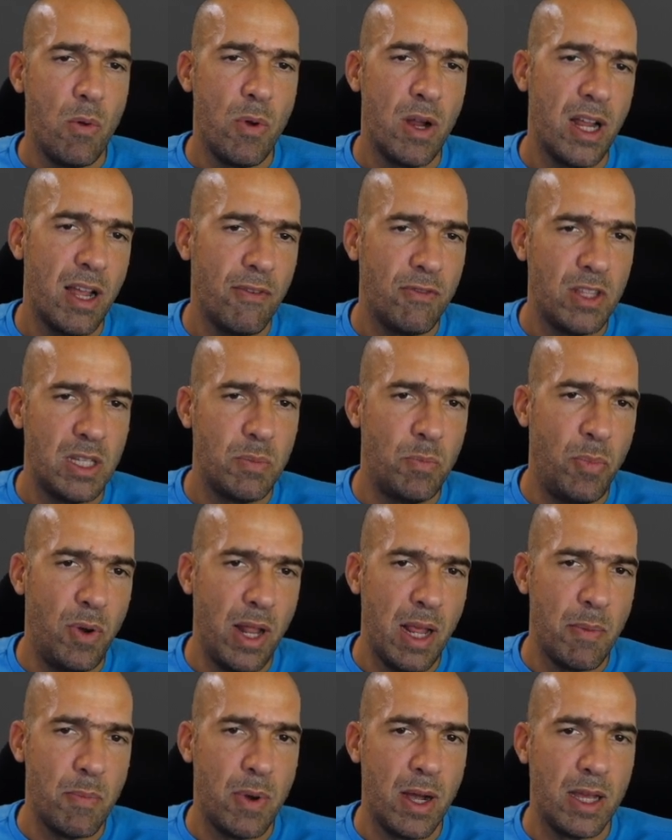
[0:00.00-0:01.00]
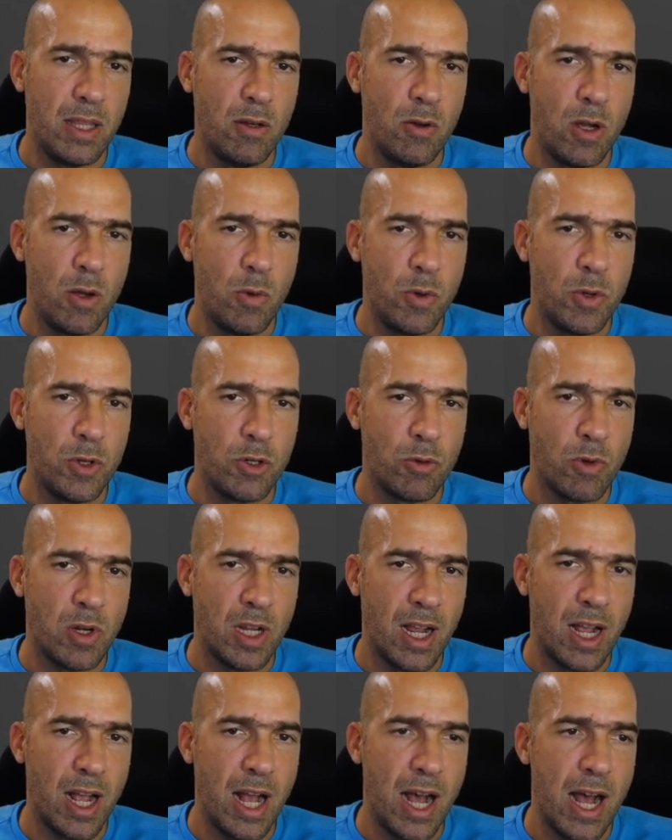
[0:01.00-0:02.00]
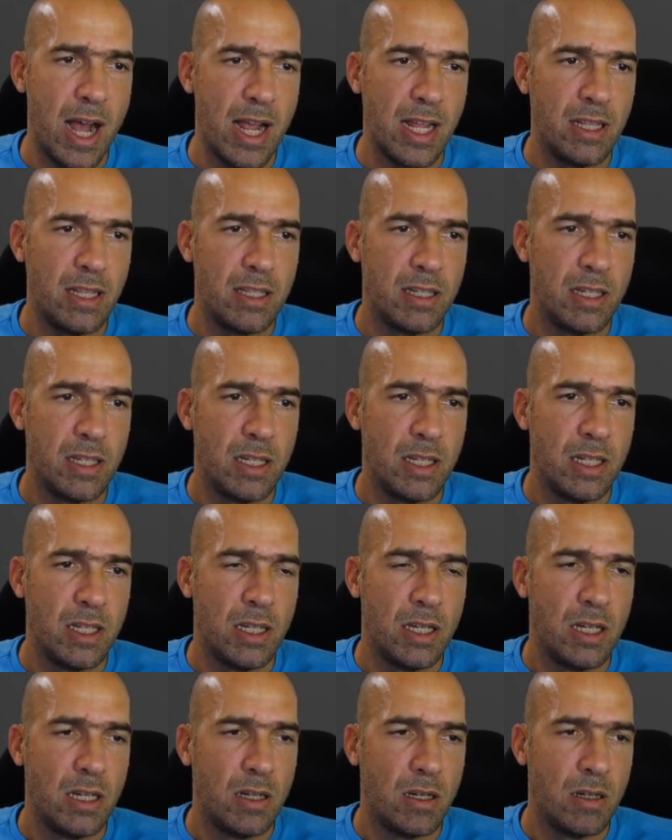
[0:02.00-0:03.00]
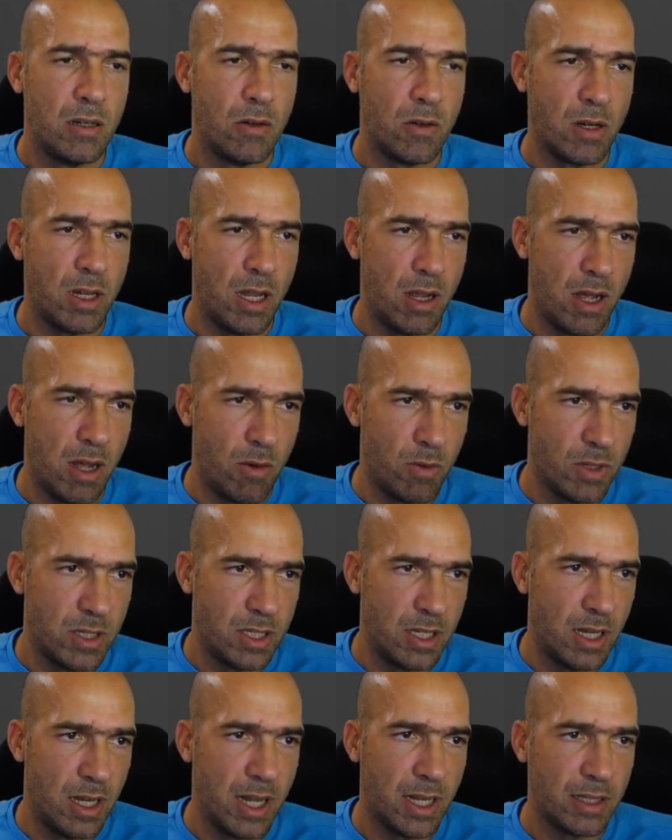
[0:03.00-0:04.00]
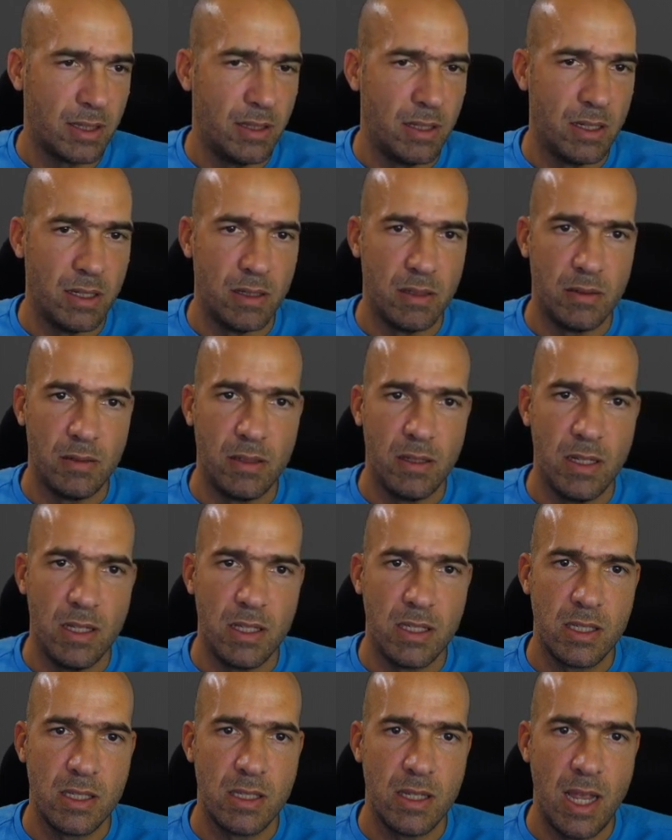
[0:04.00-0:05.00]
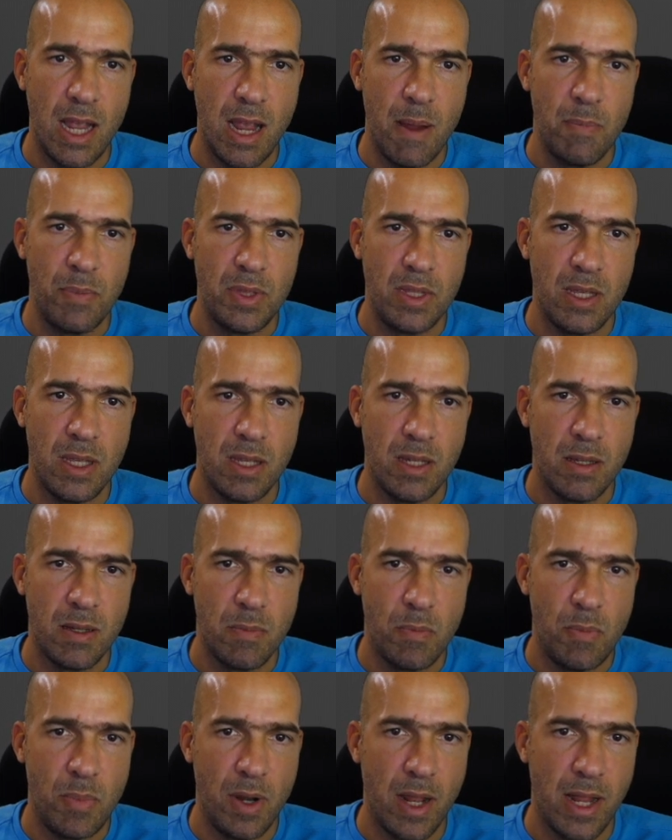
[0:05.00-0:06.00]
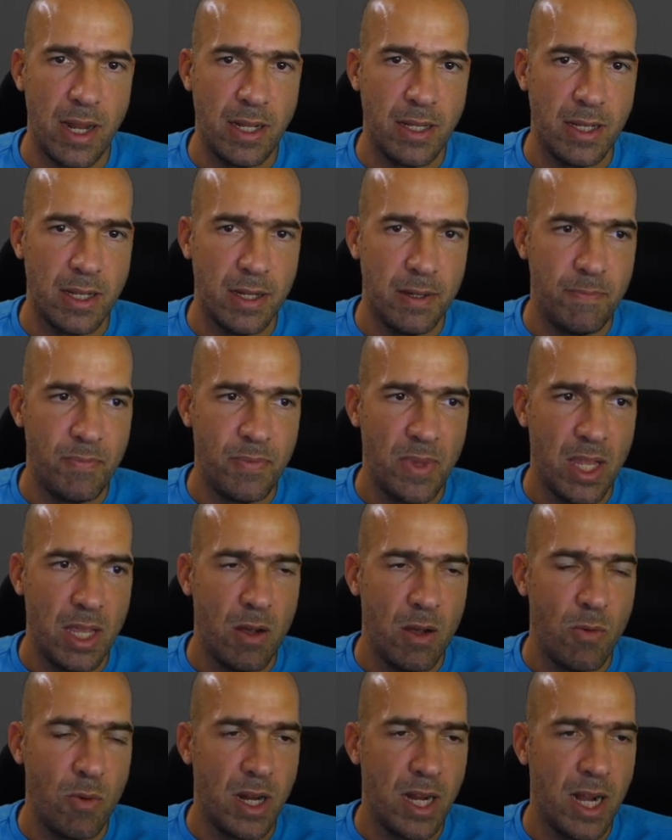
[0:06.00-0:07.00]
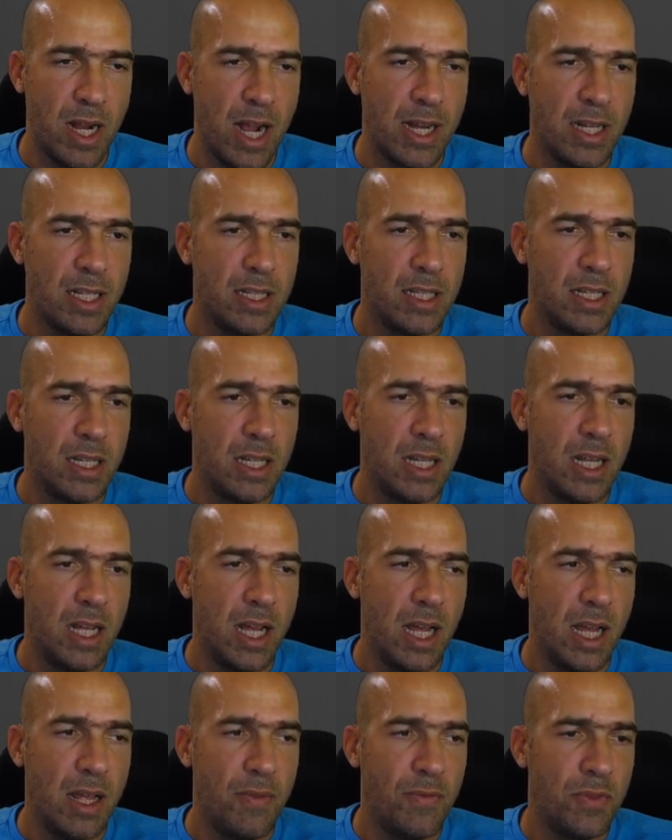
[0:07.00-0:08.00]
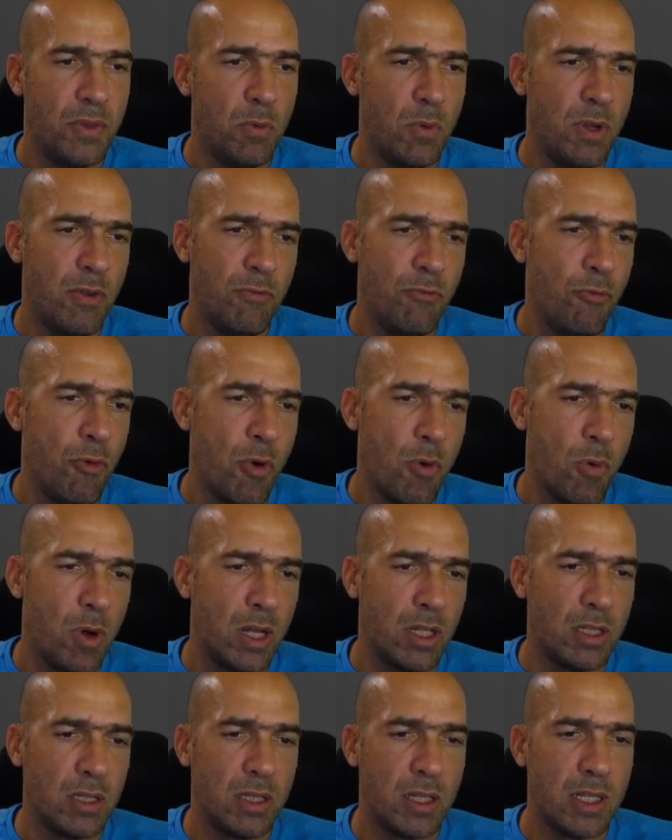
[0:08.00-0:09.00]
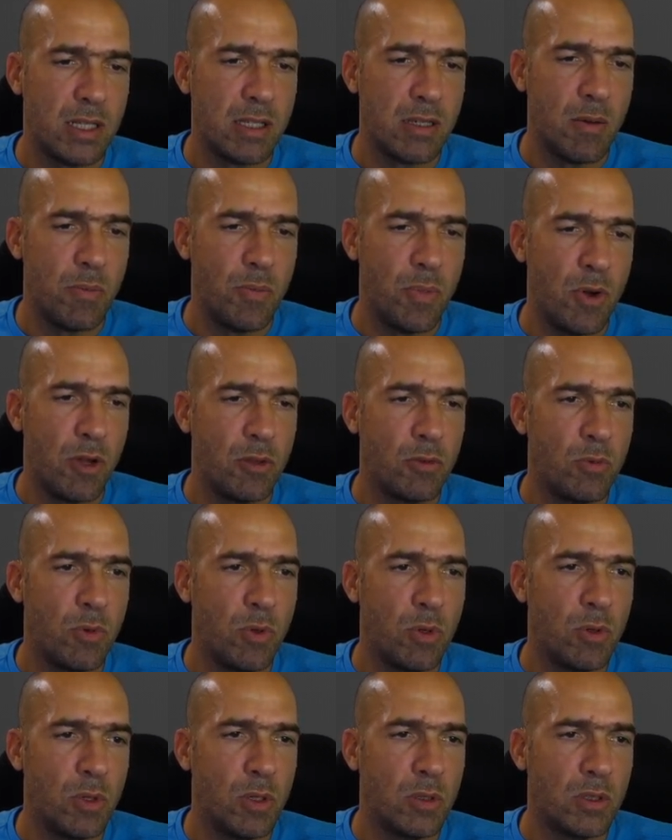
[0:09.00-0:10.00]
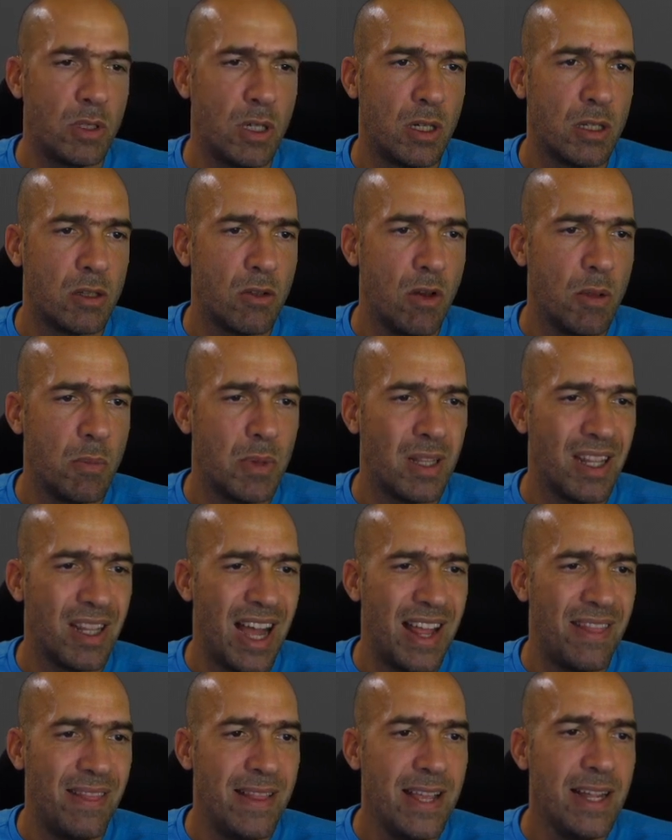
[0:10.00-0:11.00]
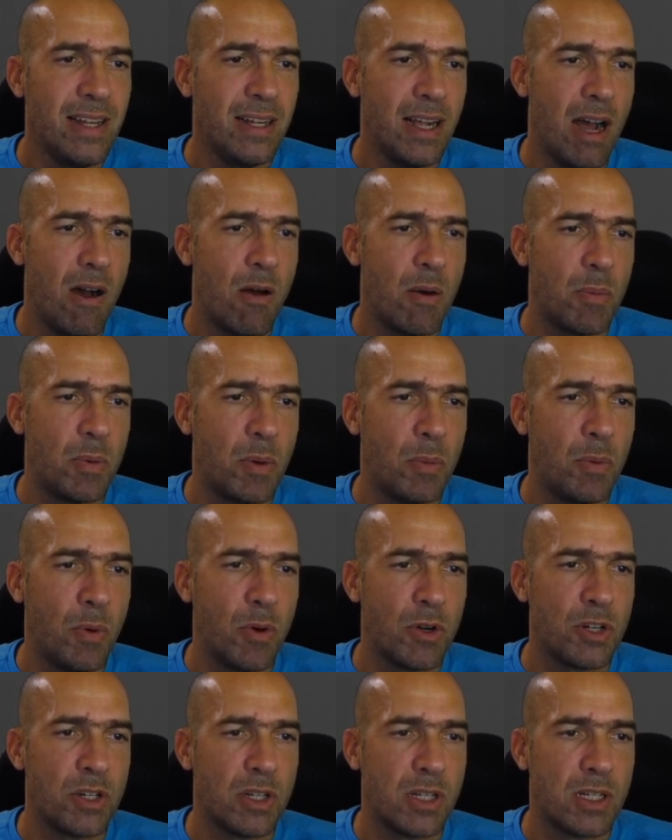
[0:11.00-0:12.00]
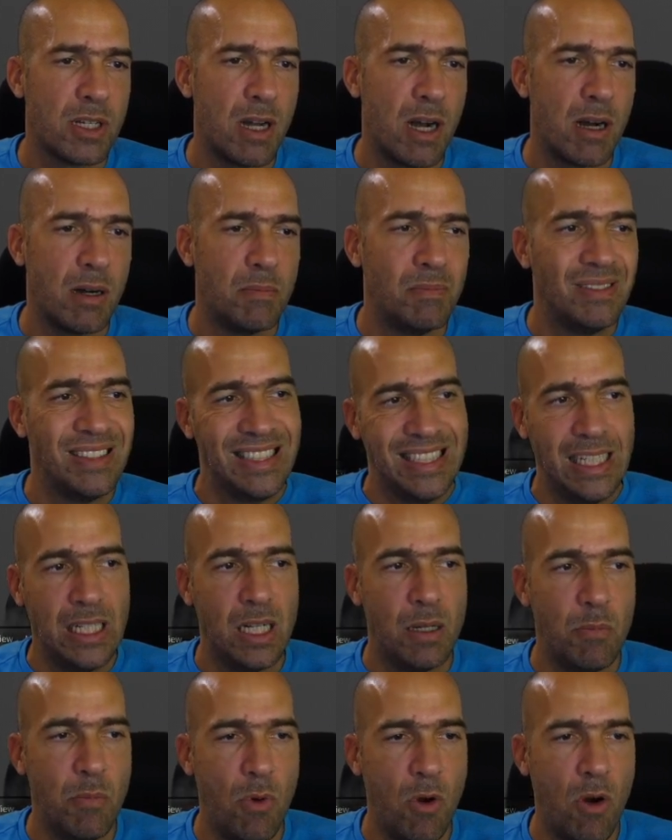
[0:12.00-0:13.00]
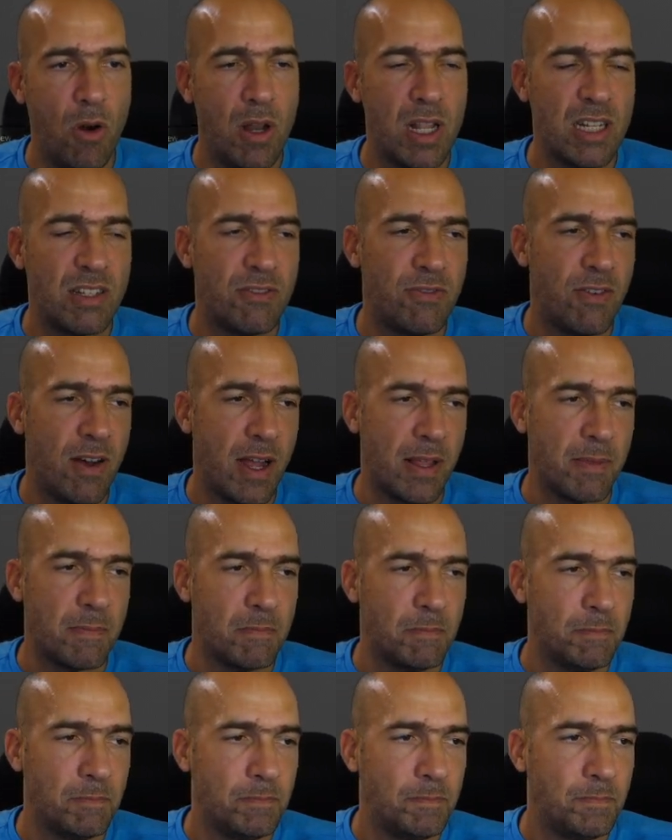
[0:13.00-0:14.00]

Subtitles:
We have this plane, by the way, which we can hide. Okay, I will select it's empty plane, yeah. We hide it. And if we want, at some point we will turn it on. But I think our proportions are more or less fine.